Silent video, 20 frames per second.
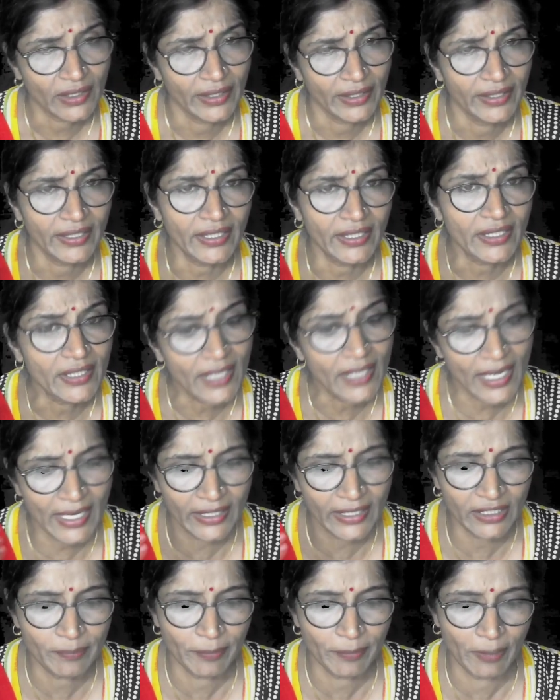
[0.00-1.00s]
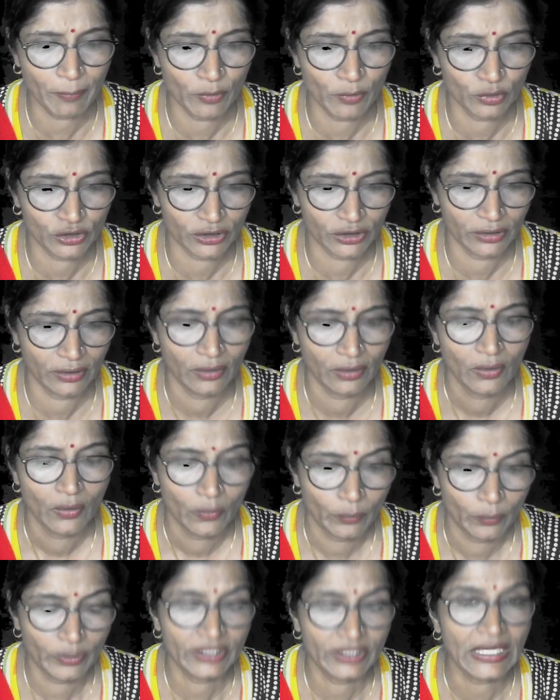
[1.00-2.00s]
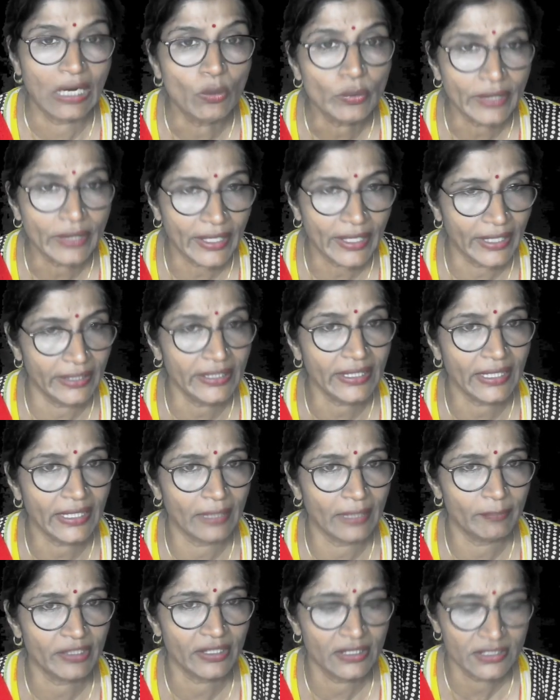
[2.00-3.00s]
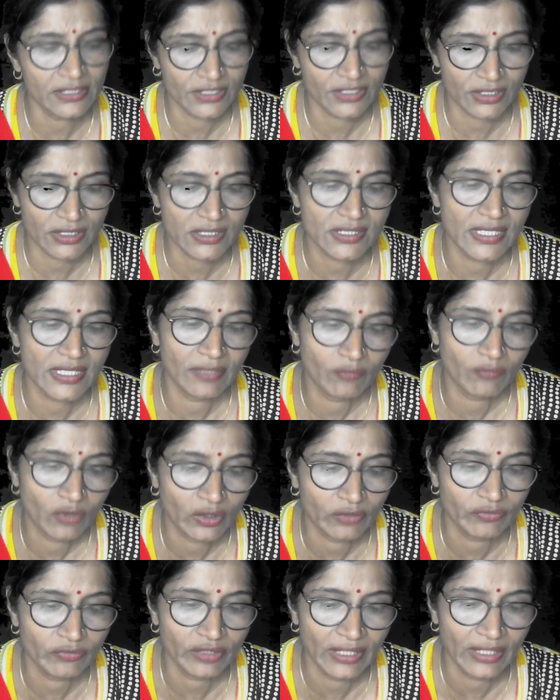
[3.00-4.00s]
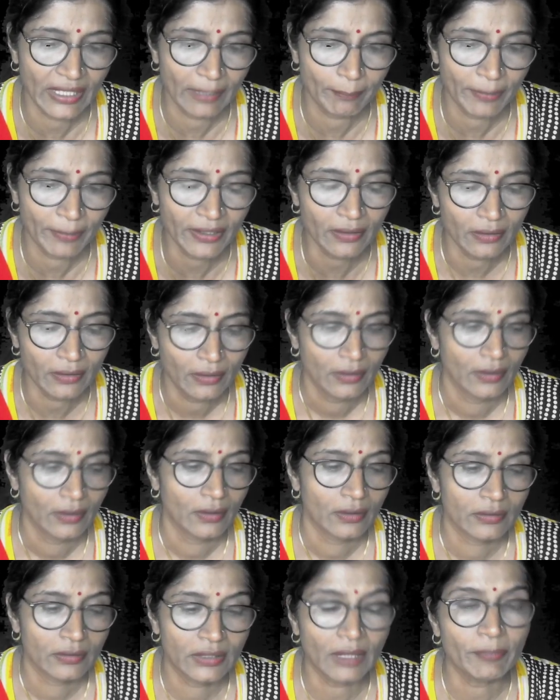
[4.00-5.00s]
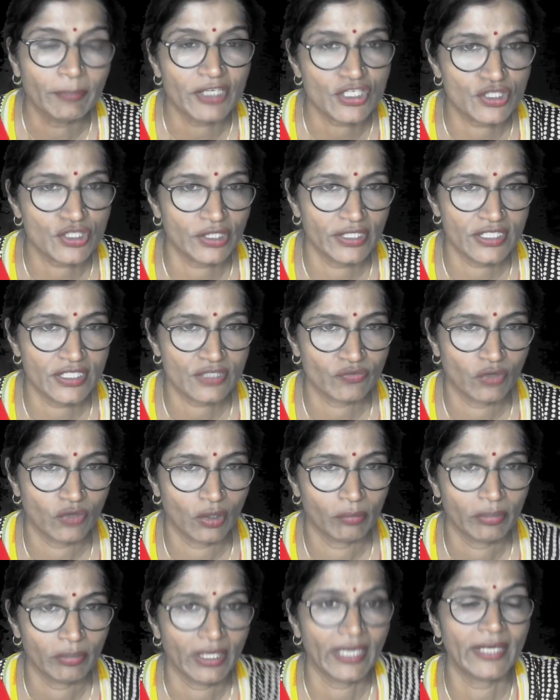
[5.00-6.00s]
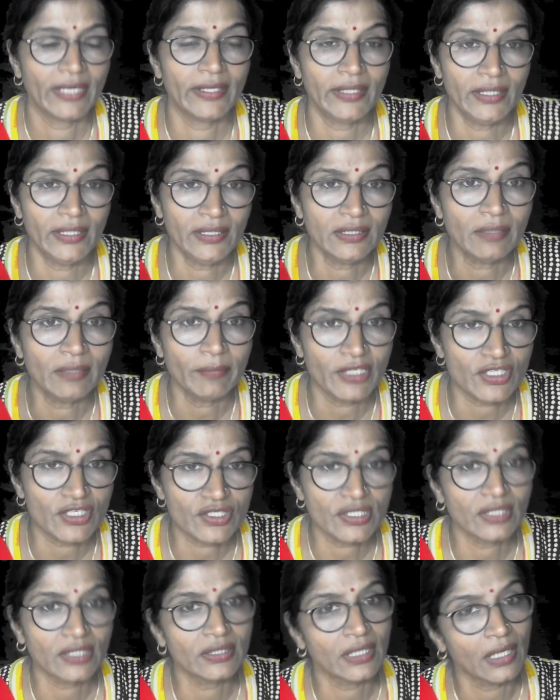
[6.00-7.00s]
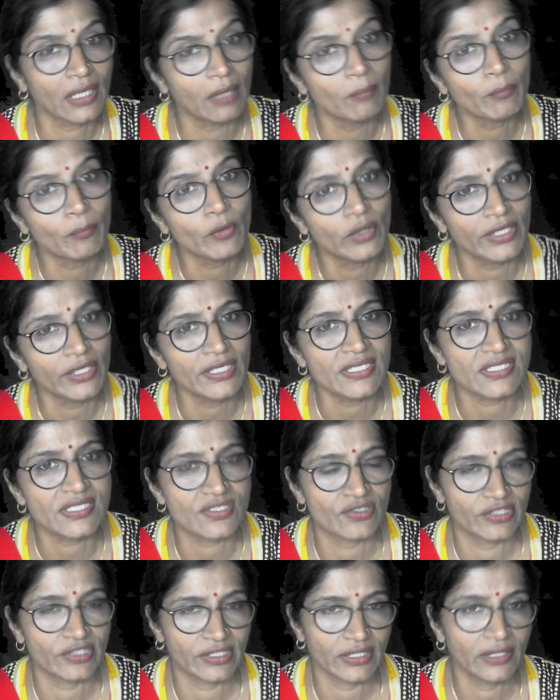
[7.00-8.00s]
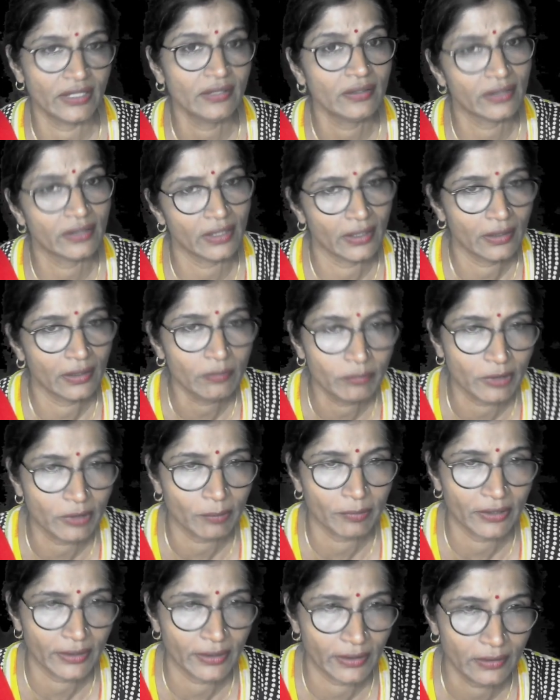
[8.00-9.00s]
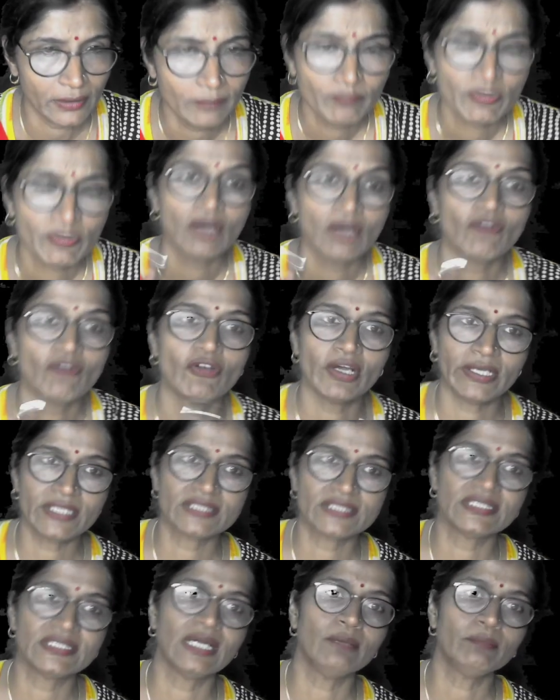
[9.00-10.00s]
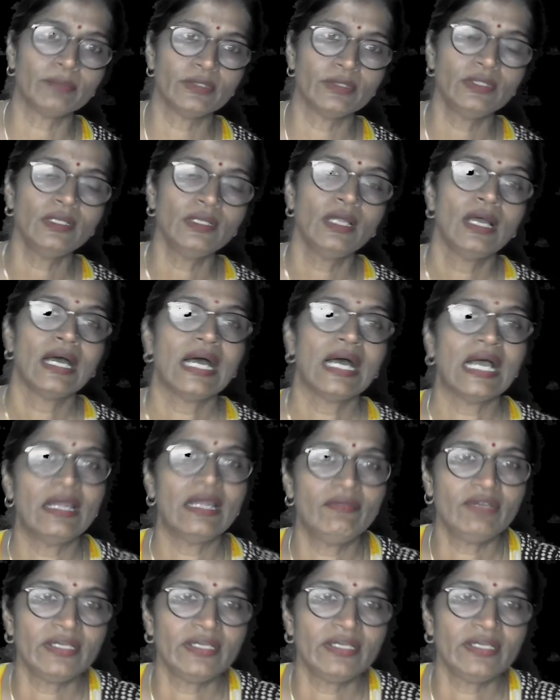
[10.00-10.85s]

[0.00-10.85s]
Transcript: in any proportion without any chemical change, then what will happen? The mixture is formed. And in the mixture, the components retain their property. For example, I